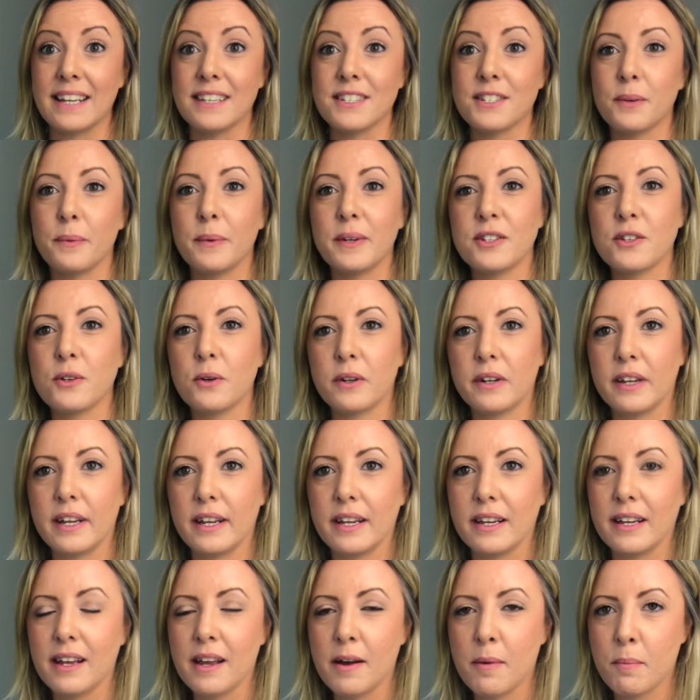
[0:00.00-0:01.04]
so we're
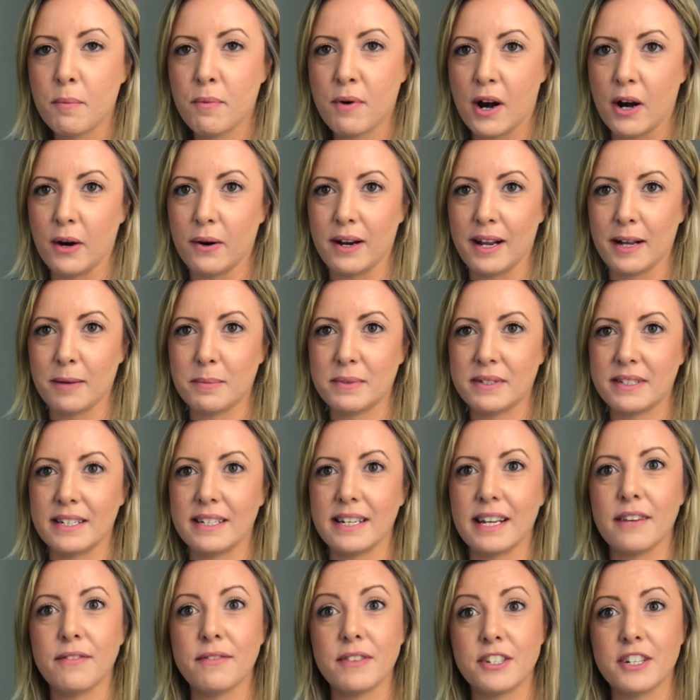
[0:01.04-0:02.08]
talking prolapse
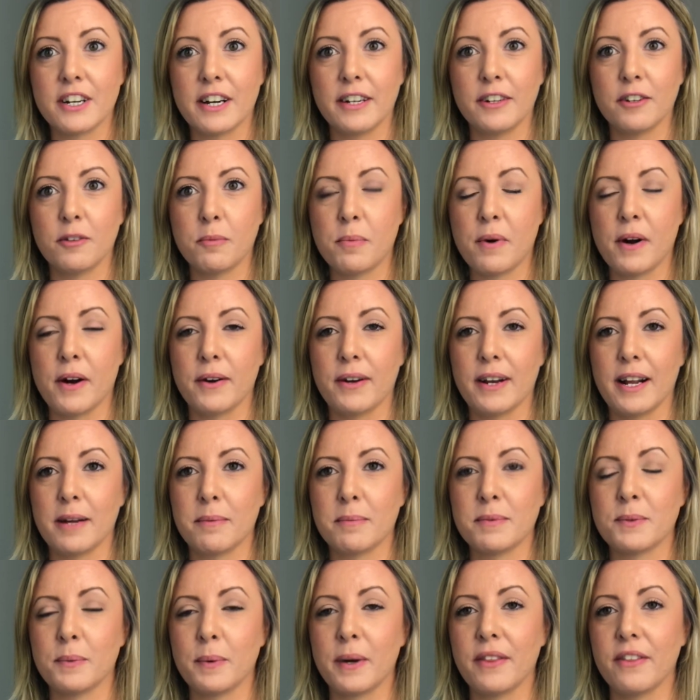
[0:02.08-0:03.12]
today, vaginal
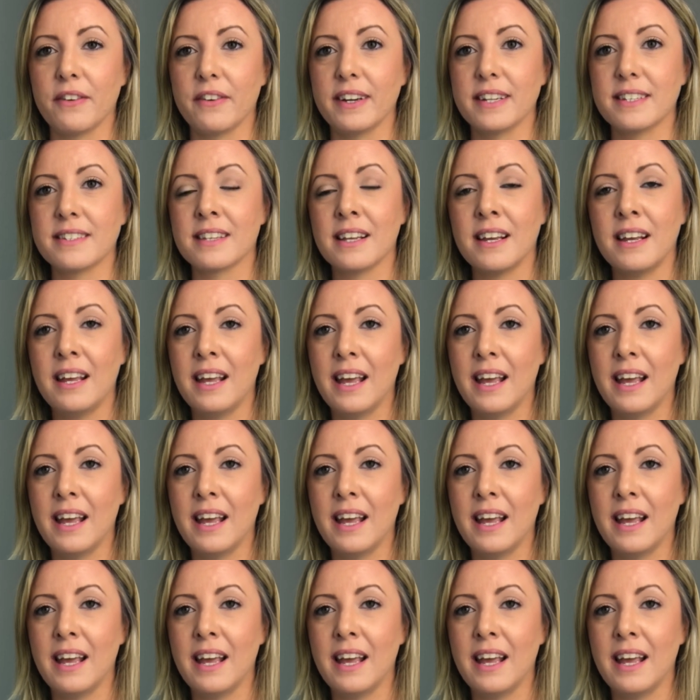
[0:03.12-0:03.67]
prolapse, whether it's